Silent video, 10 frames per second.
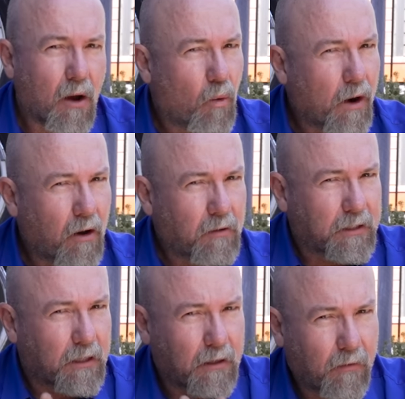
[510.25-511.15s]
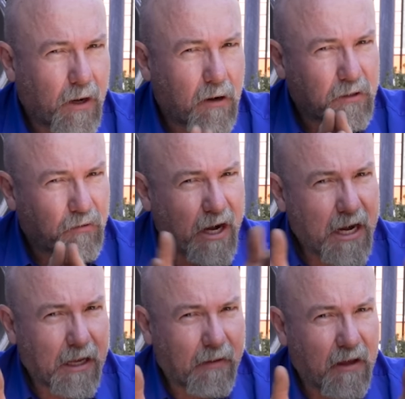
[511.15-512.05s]
when I was
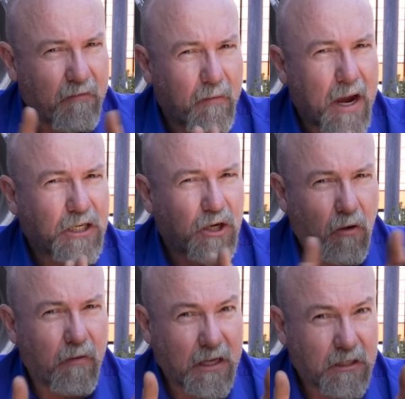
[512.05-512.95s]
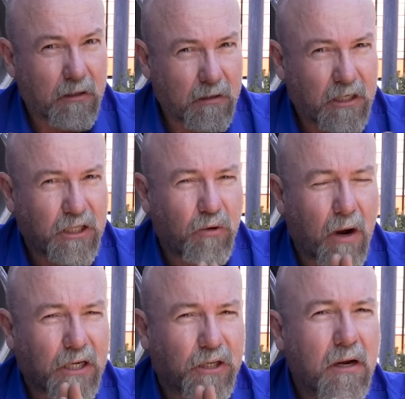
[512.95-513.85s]
reading the information on this
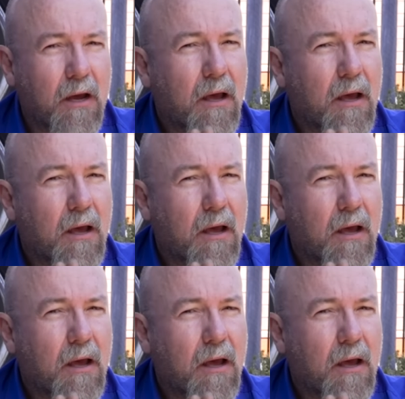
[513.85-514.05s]
situation,